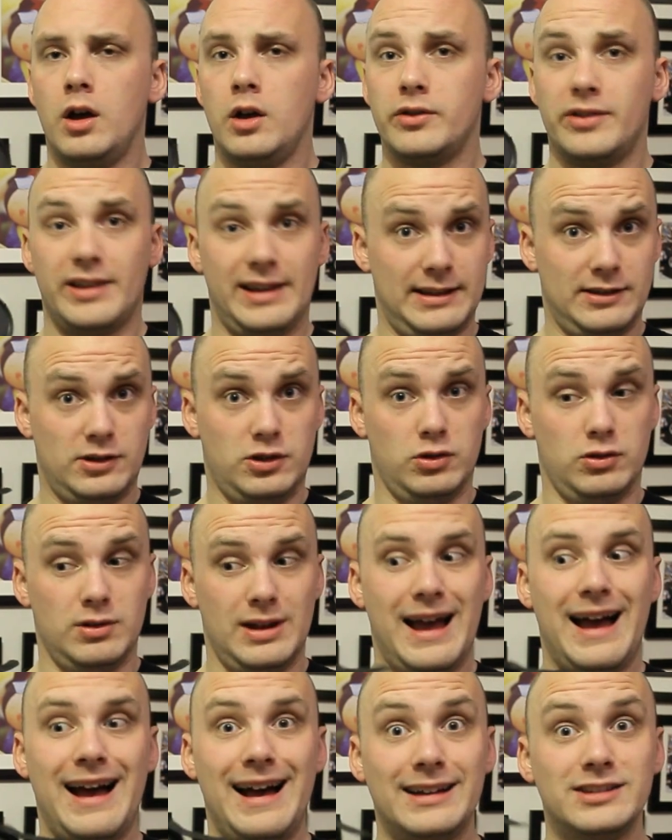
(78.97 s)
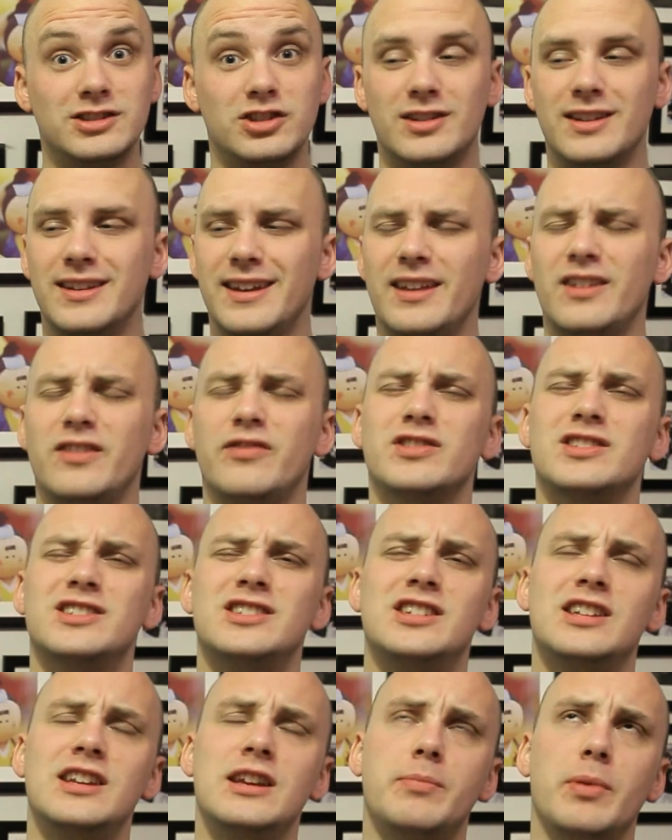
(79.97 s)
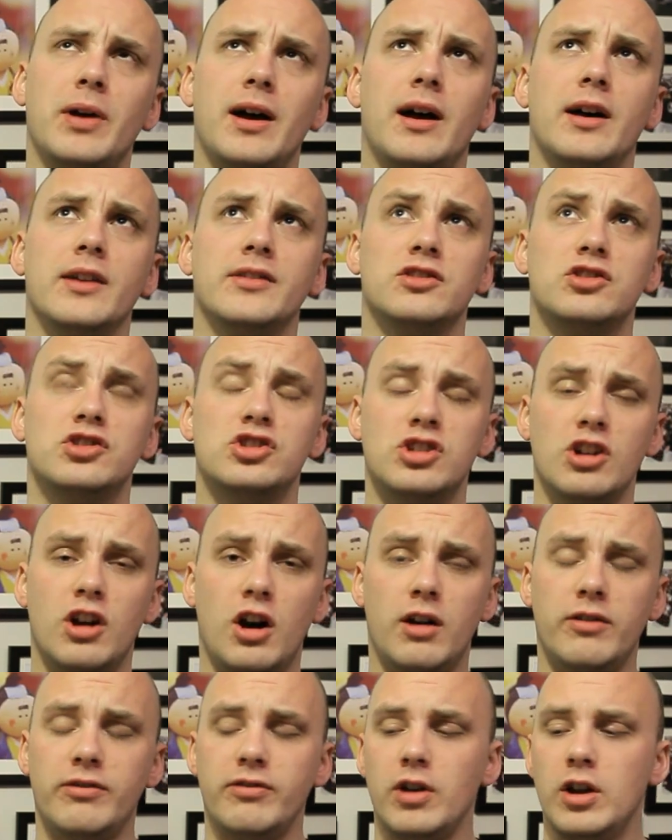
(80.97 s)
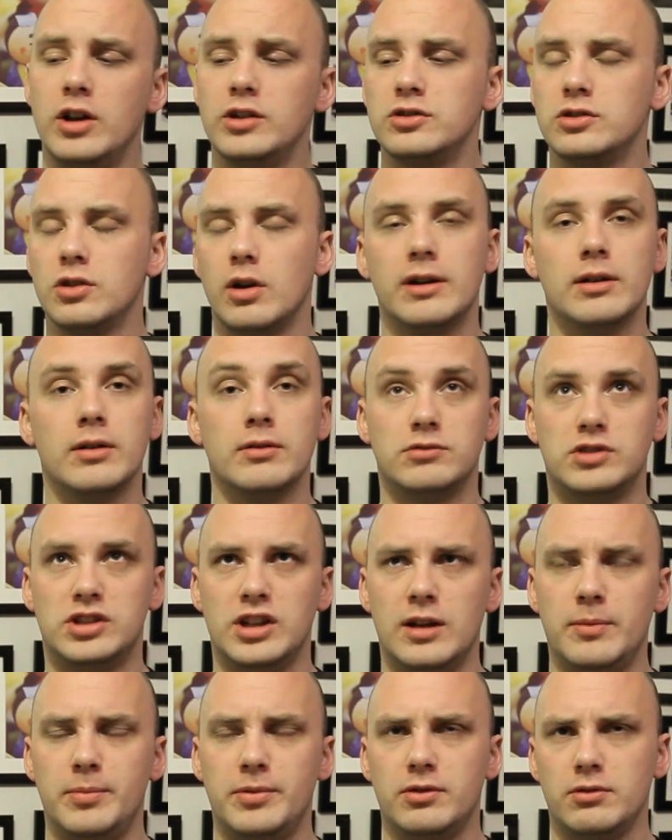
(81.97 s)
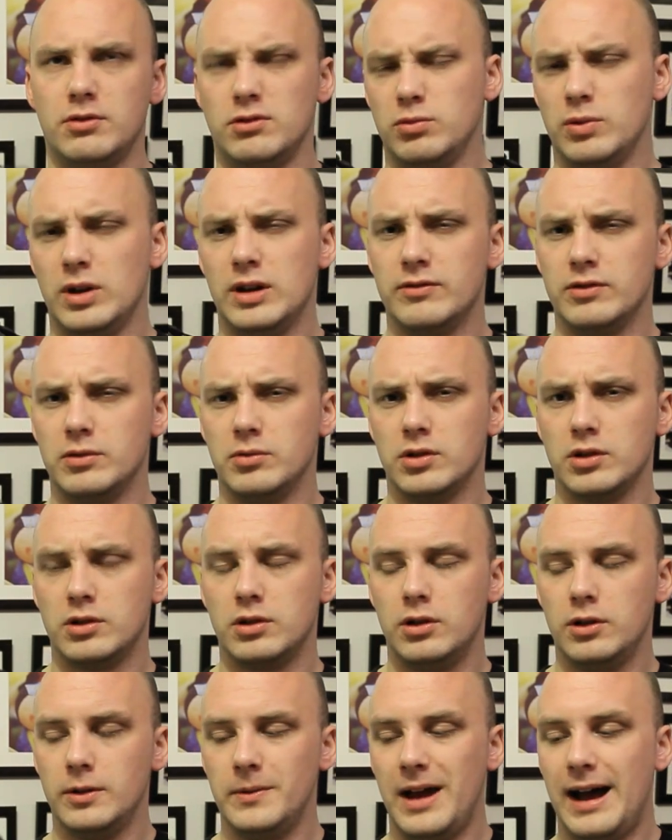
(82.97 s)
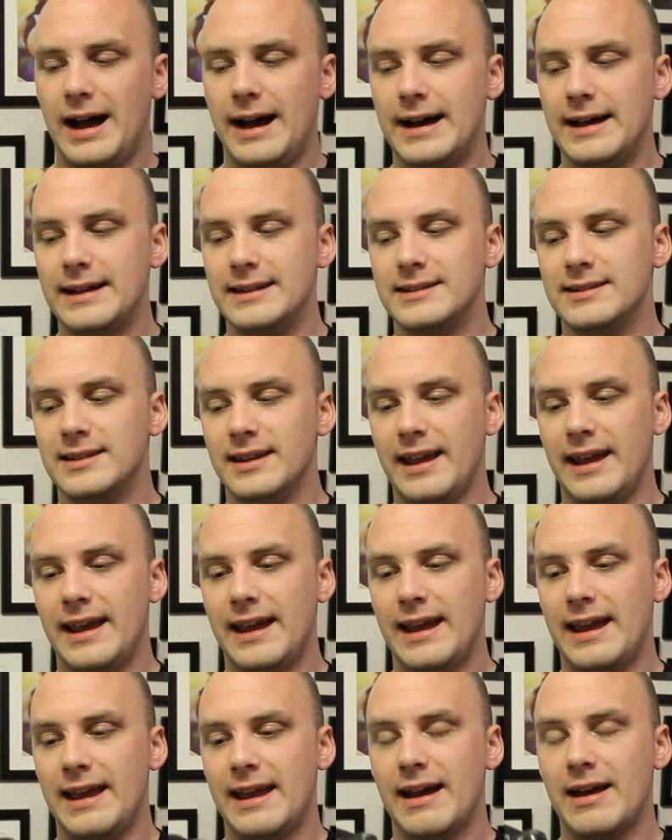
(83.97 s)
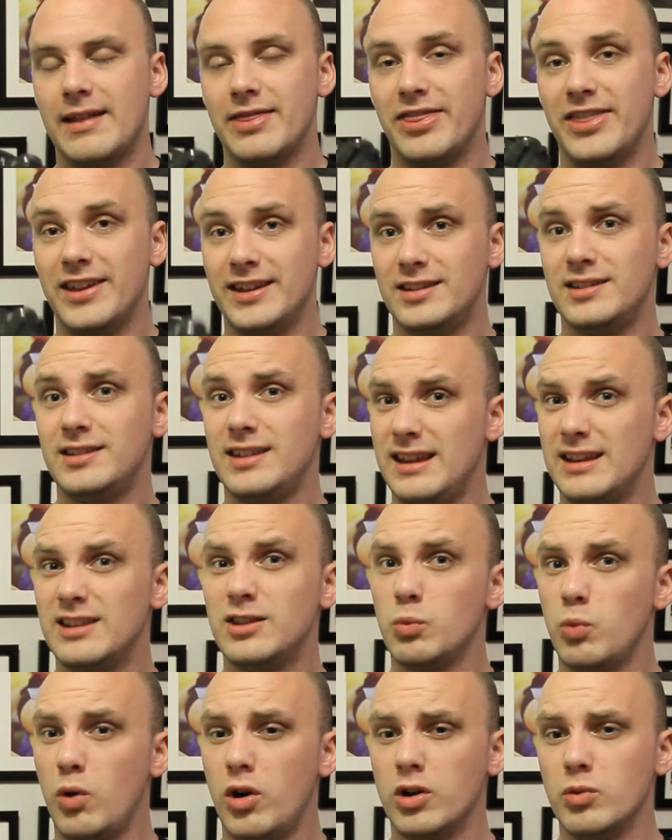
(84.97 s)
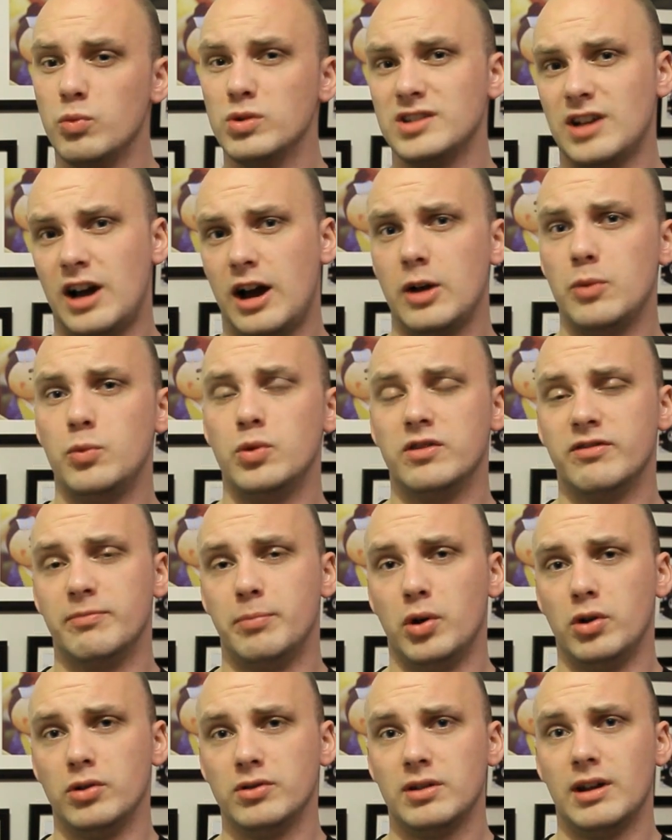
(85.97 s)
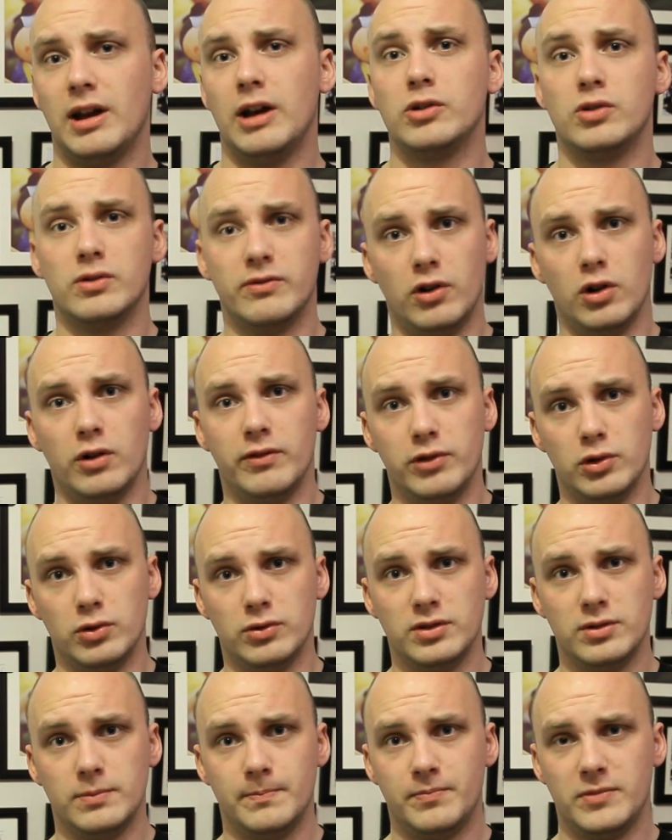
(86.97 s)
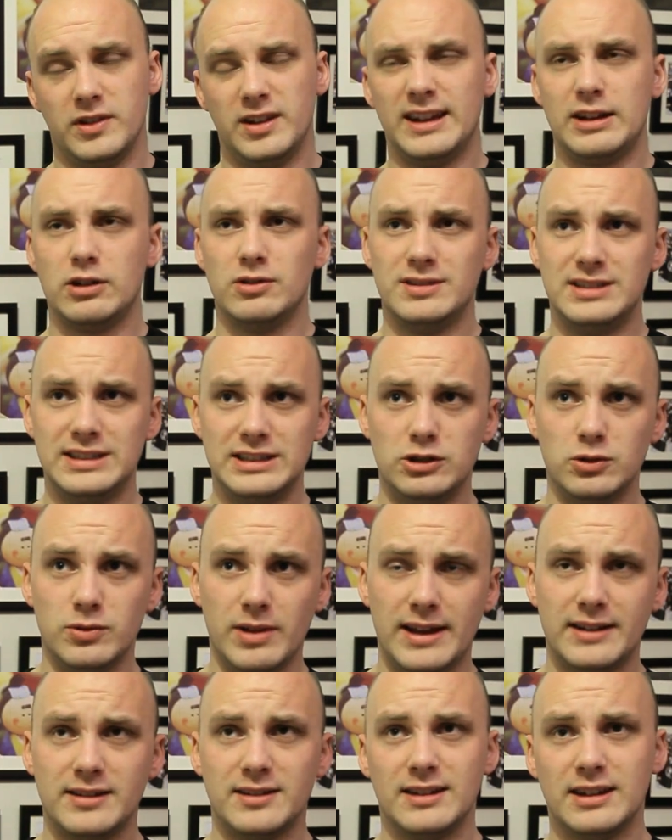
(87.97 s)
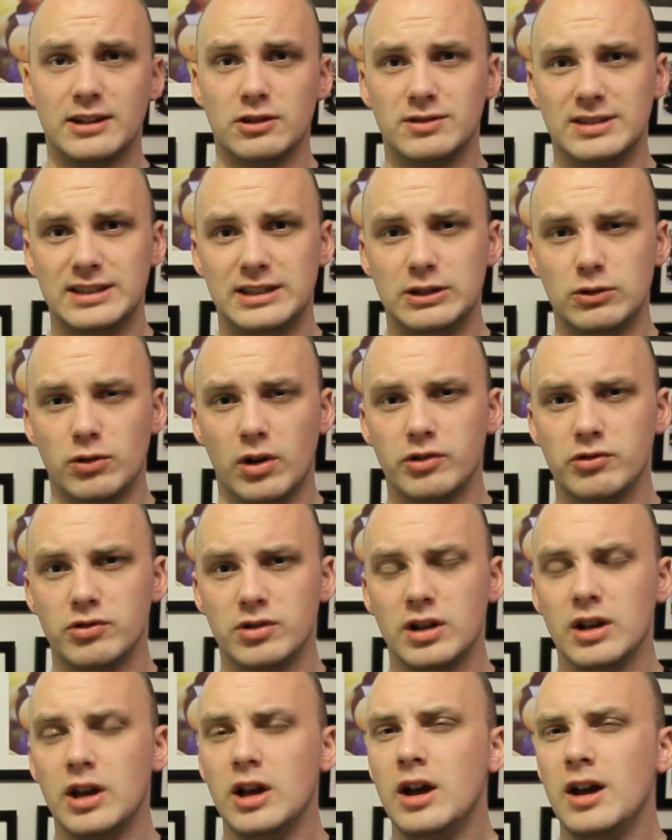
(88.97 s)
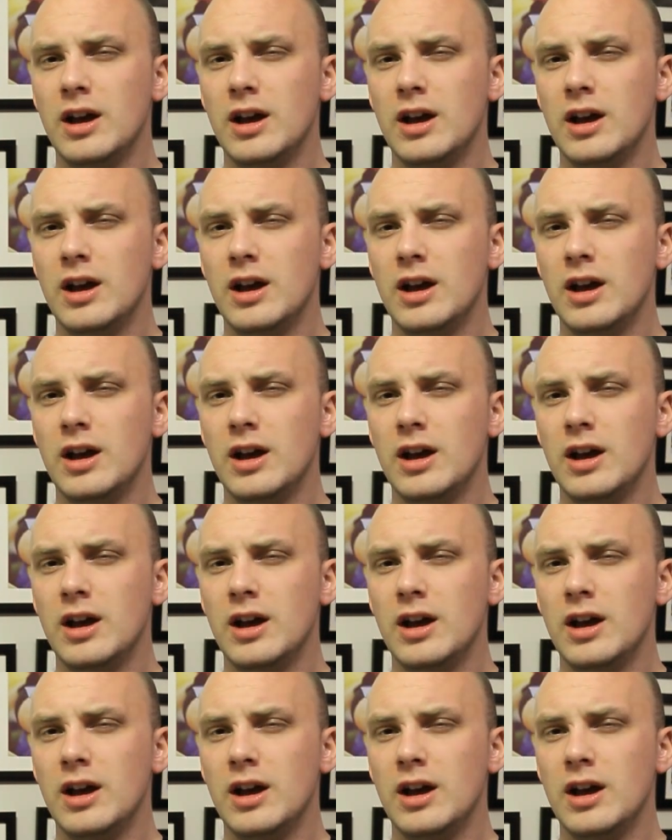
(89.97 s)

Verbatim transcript: So that's good, and you can get this for cheap as chuff, so chips or whatever you want to call it. And this is the one which I would have bought out of all of those. Nikon D2X and Nikon D200.